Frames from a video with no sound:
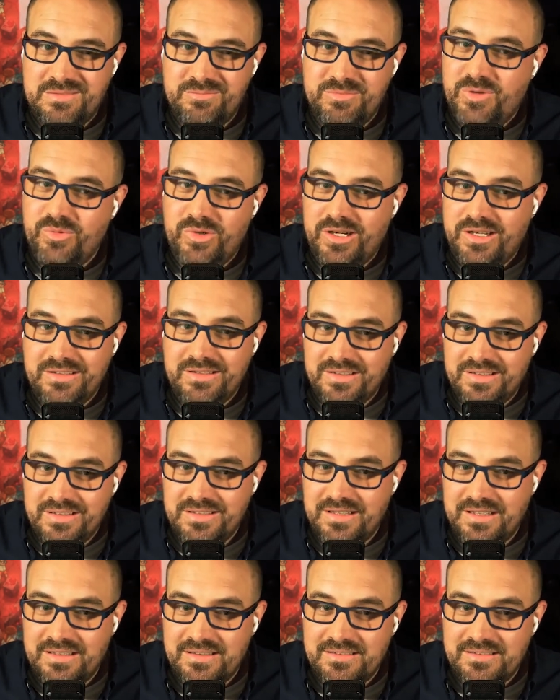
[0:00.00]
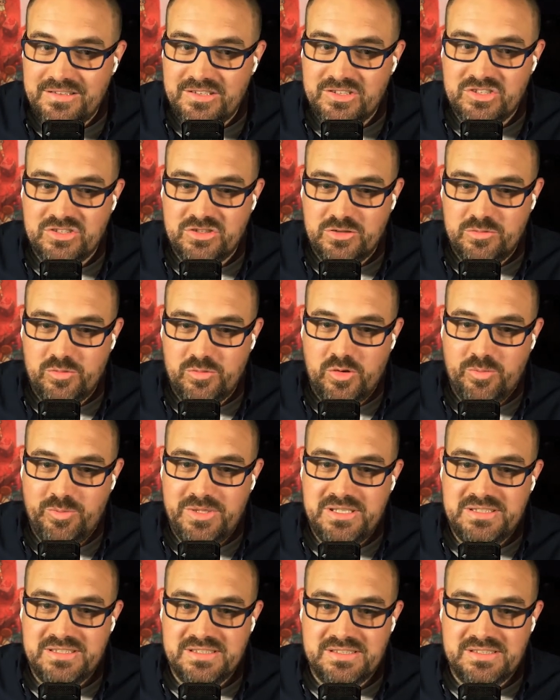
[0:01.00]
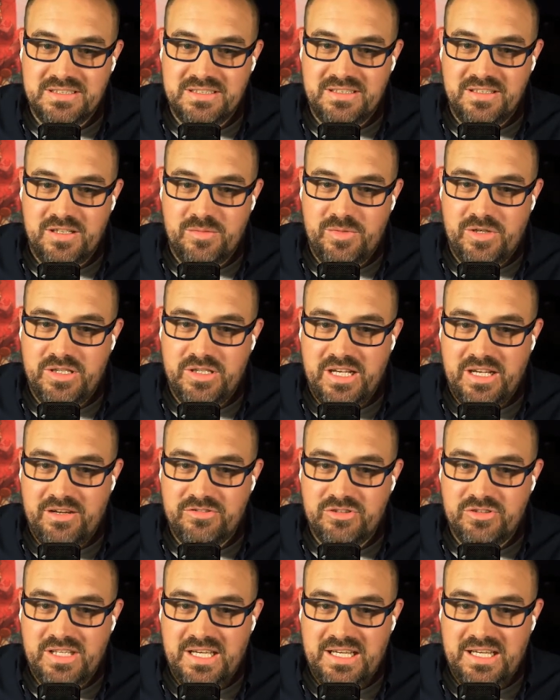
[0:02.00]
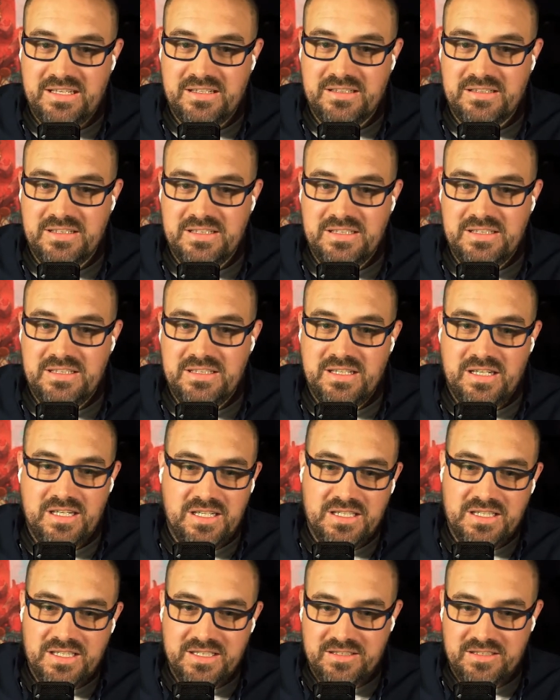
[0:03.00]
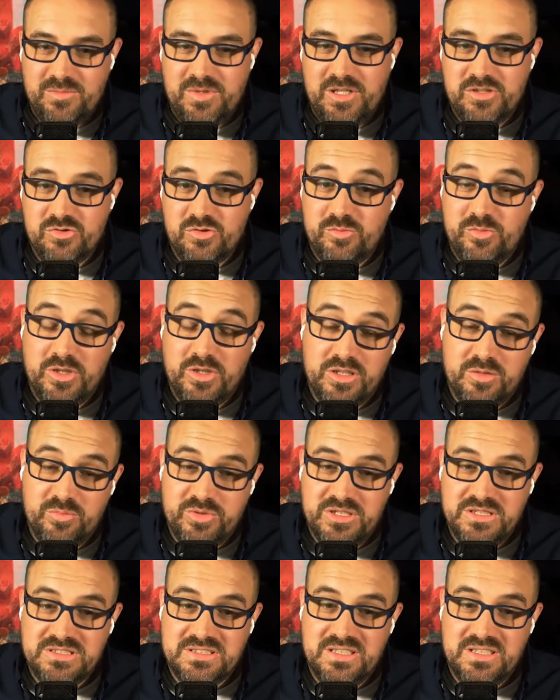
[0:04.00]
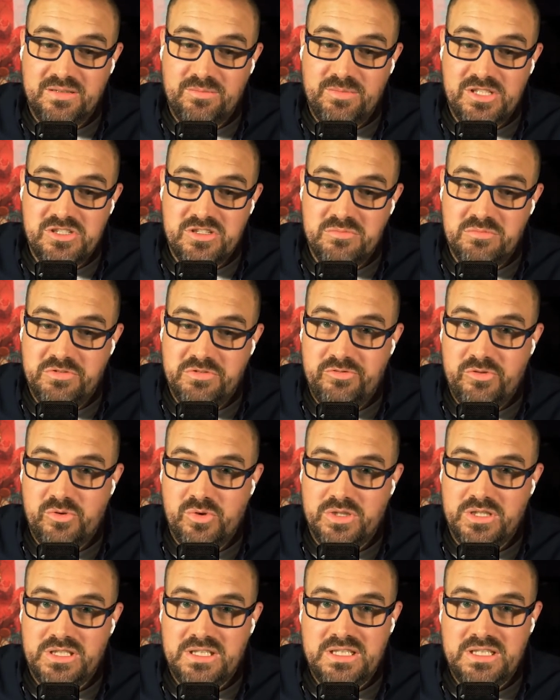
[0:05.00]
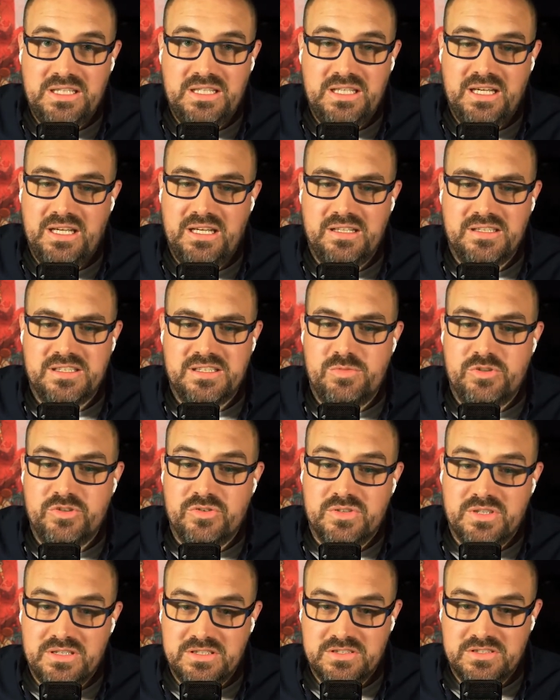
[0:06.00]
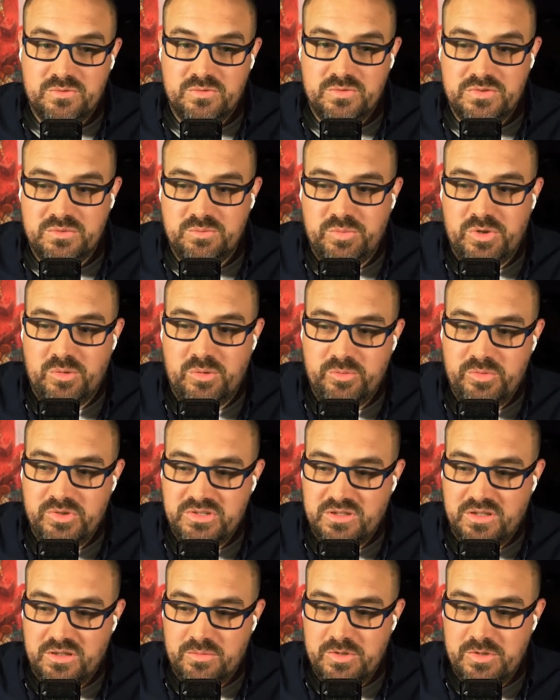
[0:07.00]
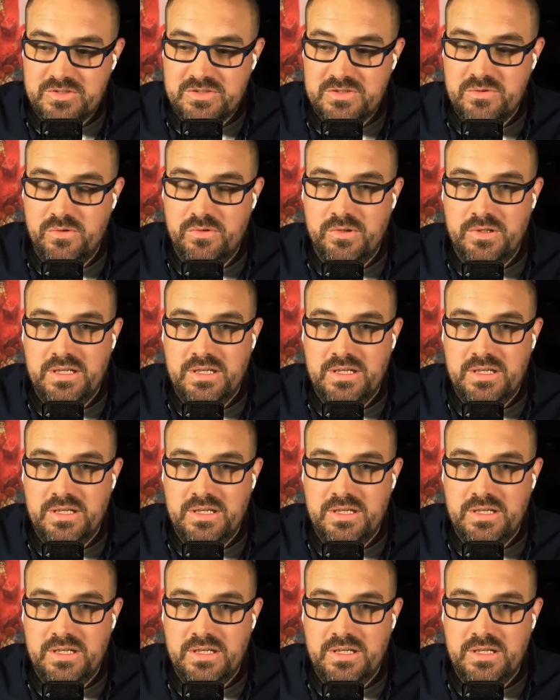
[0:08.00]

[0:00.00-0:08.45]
But we're not done yet. There's still more pieces that can come on after that, like the module marketplace that I mentioned before, and some other things that we'll probably talk about soon.